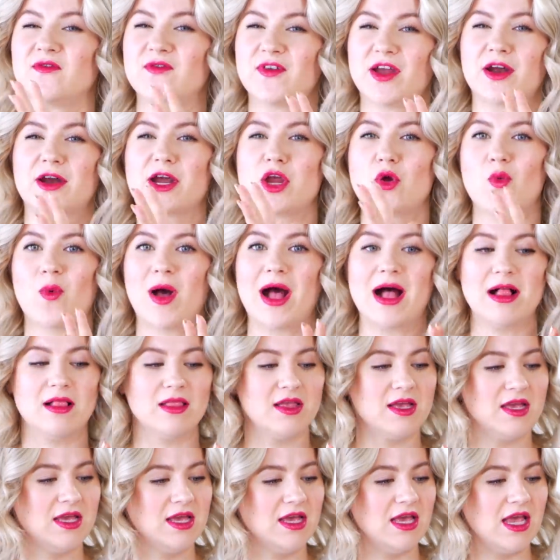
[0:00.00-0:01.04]
very
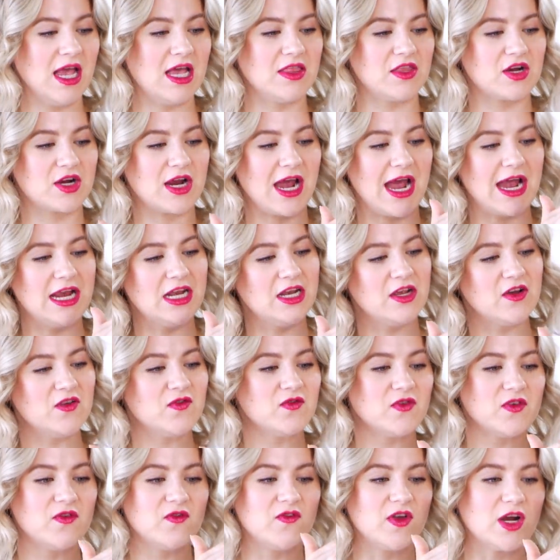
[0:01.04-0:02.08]
well, and they're kind
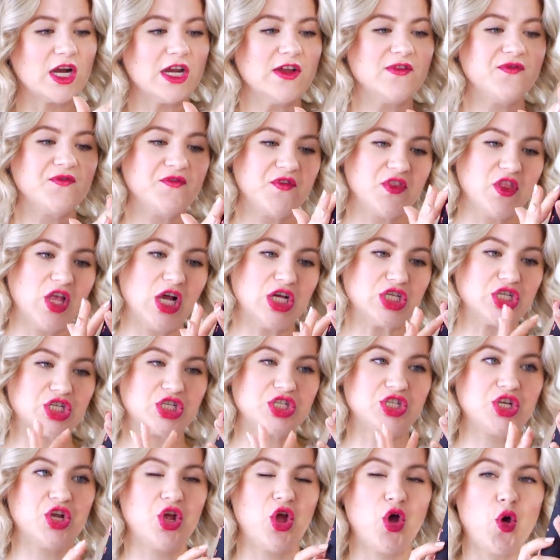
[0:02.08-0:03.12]
of very
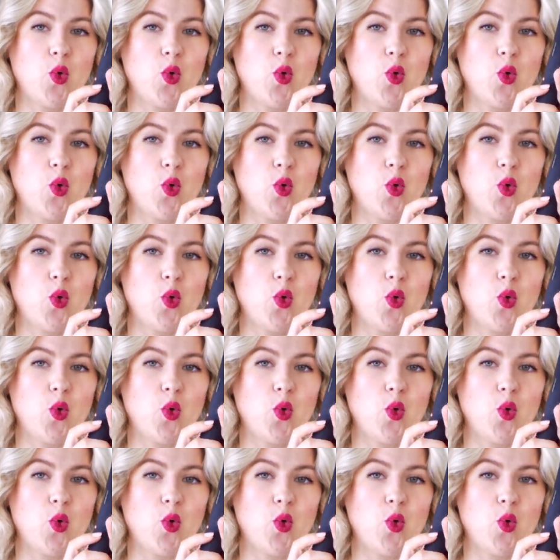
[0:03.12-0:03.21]
flushed